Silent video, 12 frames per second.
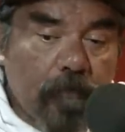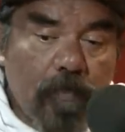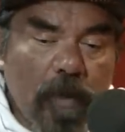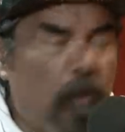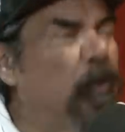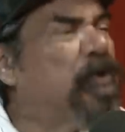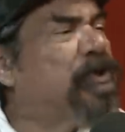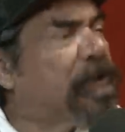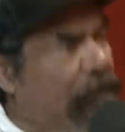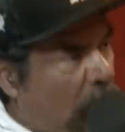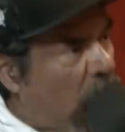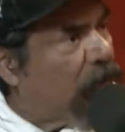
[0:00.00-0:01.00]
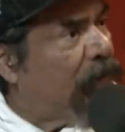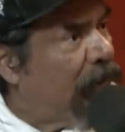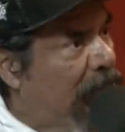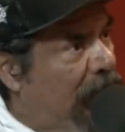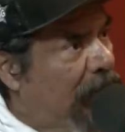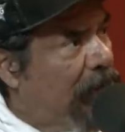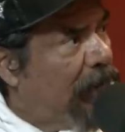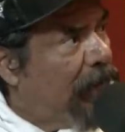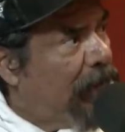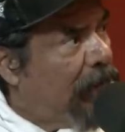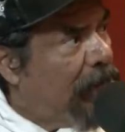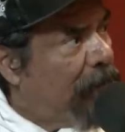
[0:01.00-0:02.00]
would smoke
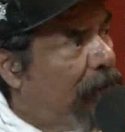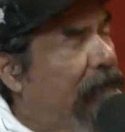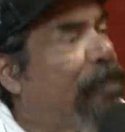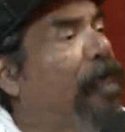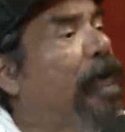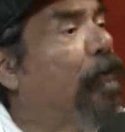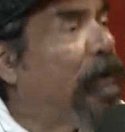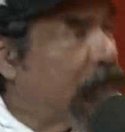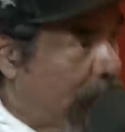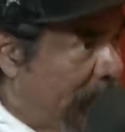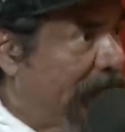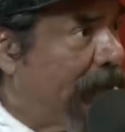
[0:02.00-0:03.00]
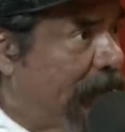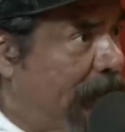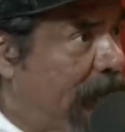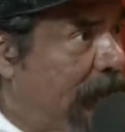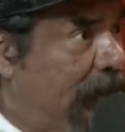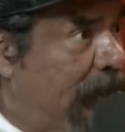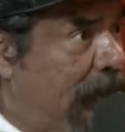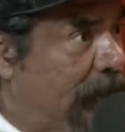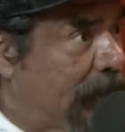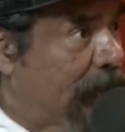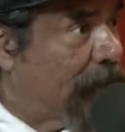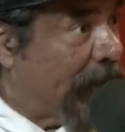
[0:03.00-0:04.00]
before they went to bed,
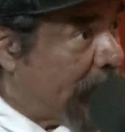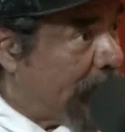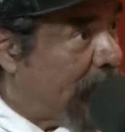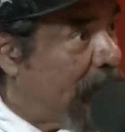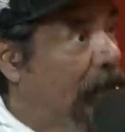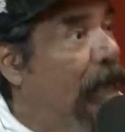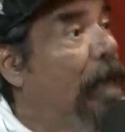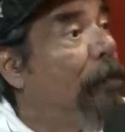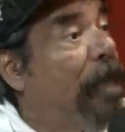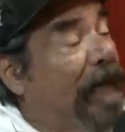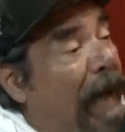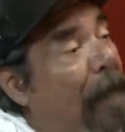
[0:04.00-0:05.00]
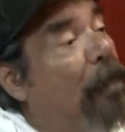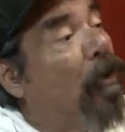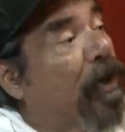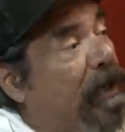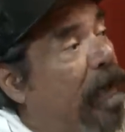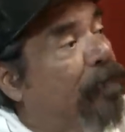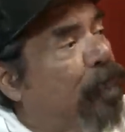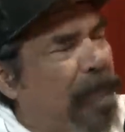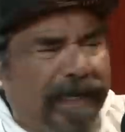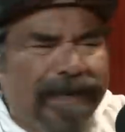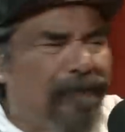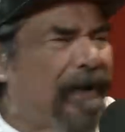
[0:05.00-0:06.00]
right? But I'm more comfortable. Like,
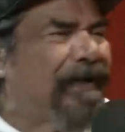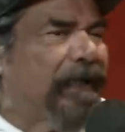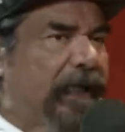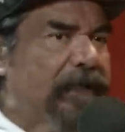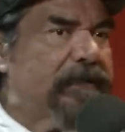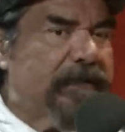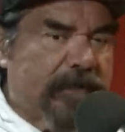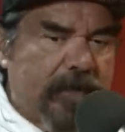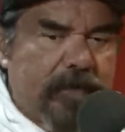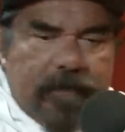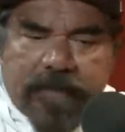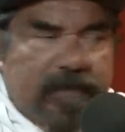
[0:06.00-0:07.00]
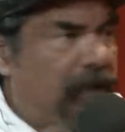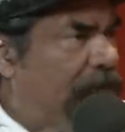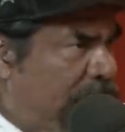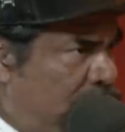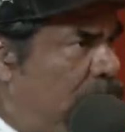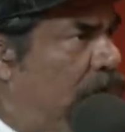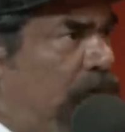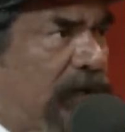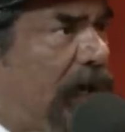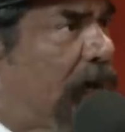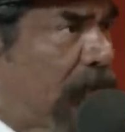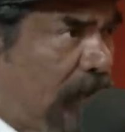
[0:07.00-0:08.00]
I'm not against this stuff, and you and
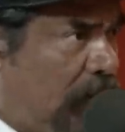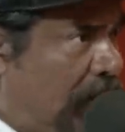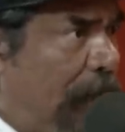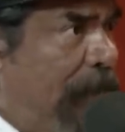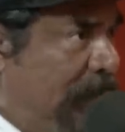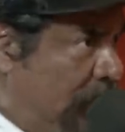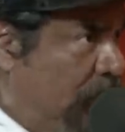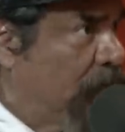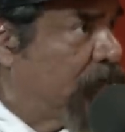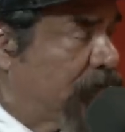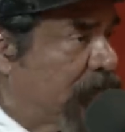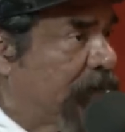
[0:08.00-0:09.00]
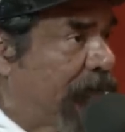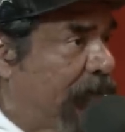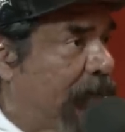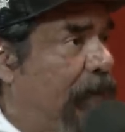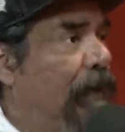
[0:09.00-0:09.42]
I are not big users of it. That's right.